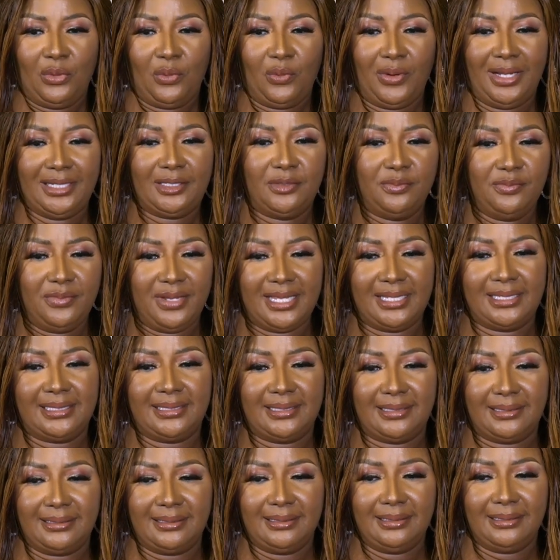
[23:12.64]
What
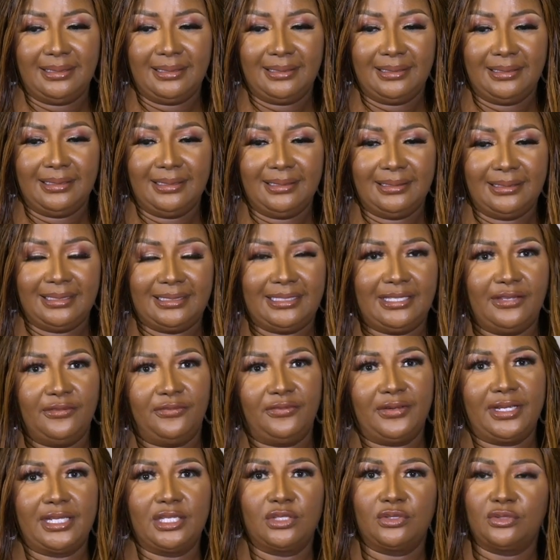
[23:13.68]
makes the
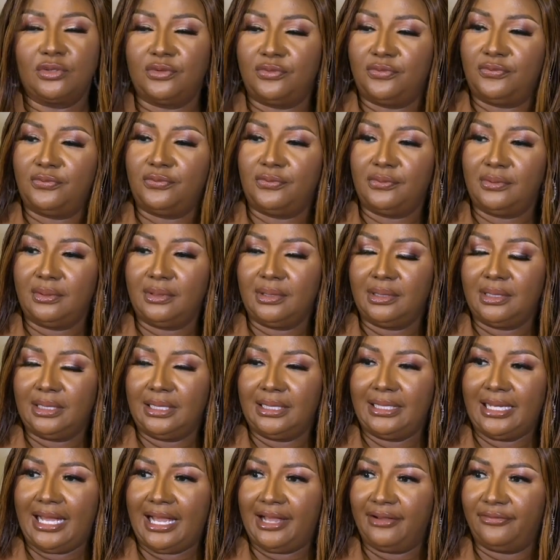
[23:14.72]
difference of
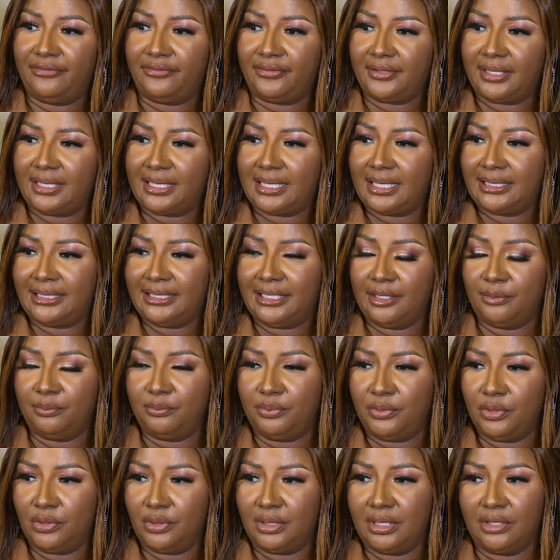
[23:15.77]
an Africa
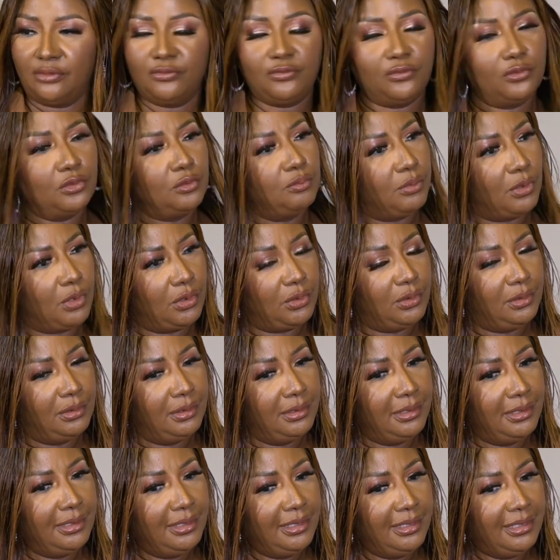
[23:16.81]
champion in football
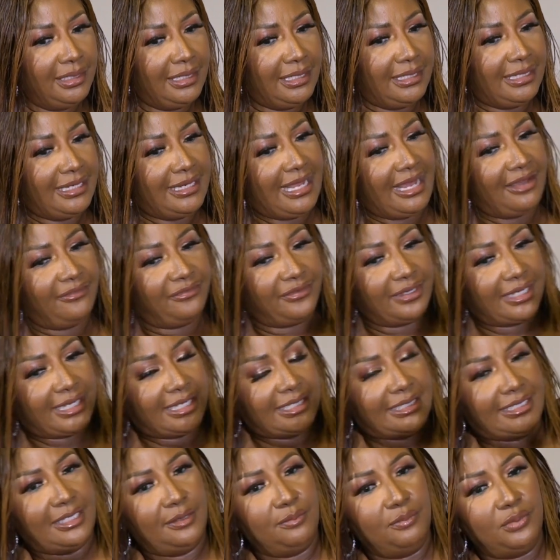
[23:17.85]
and an
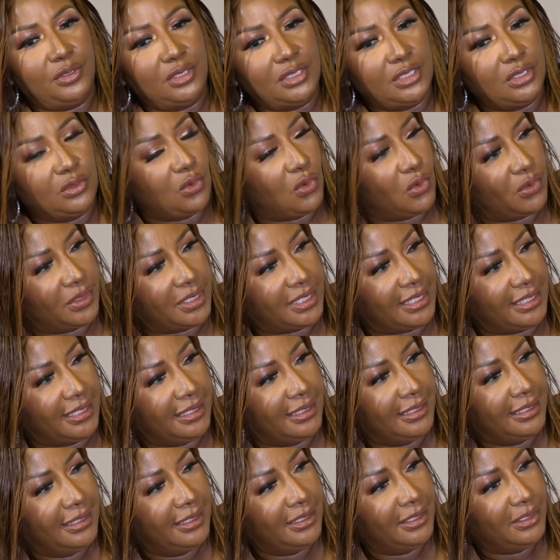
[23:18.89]
Africa champion in
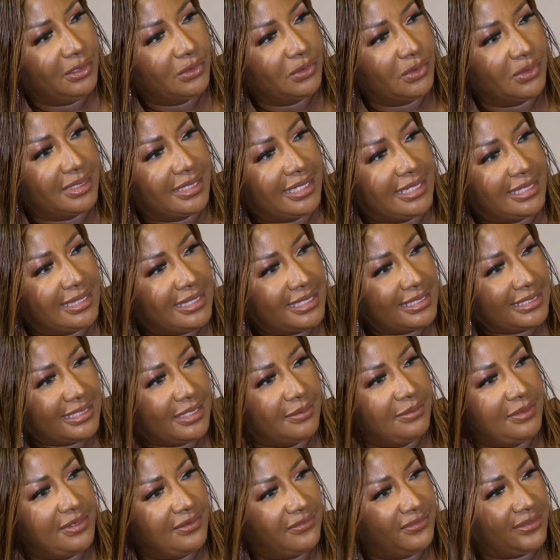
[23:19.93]
hockey don't get the
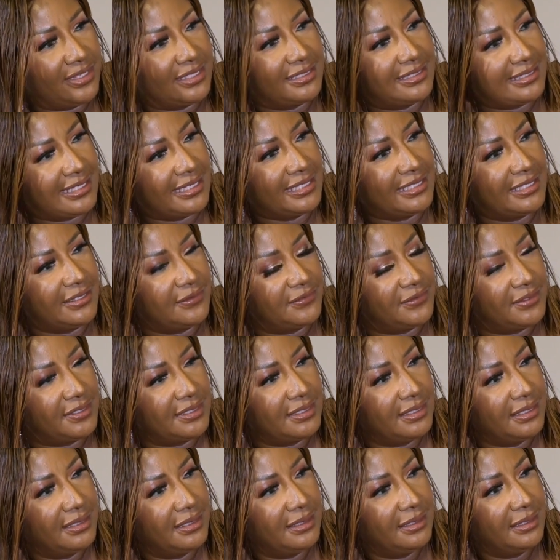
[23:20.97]
same
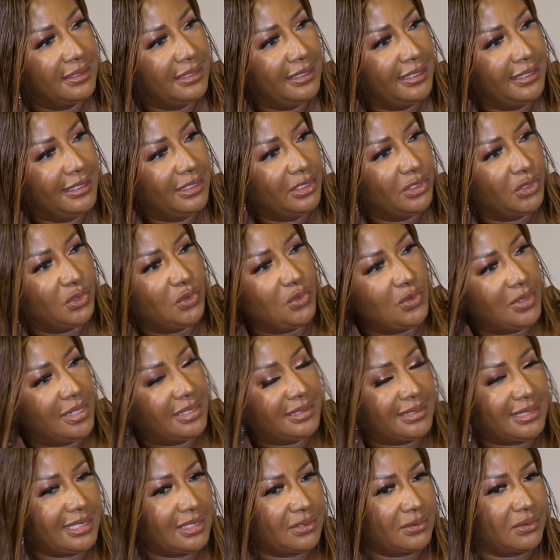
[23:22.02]
incentives? You are
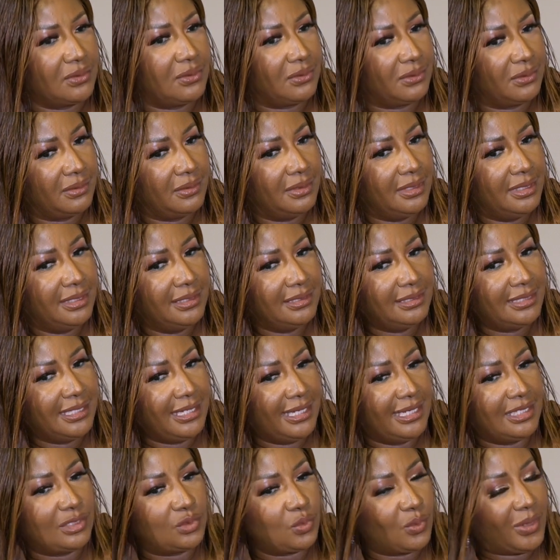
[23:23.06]
SASCOC.
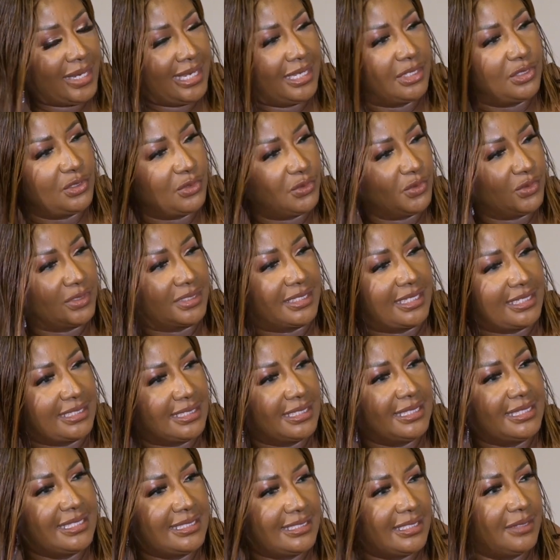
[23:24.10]
Tell us, why are they not
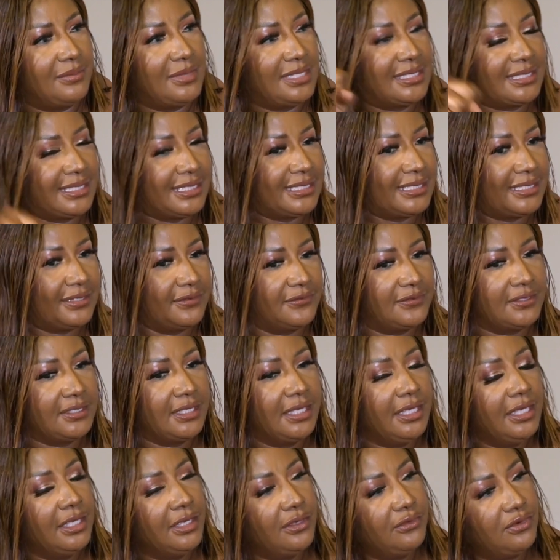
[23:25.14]
getting the same incentives
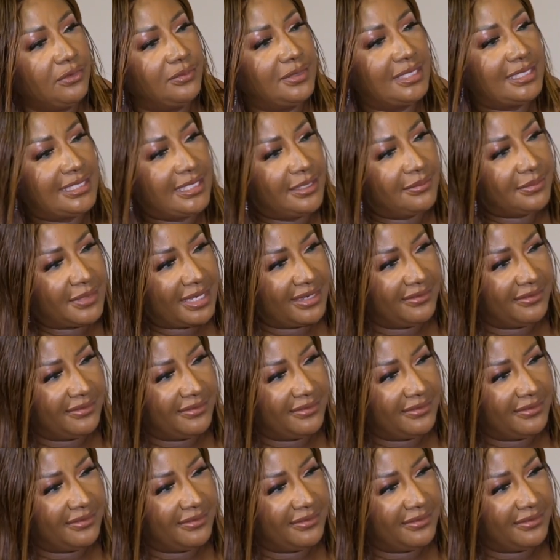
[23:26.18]
from the same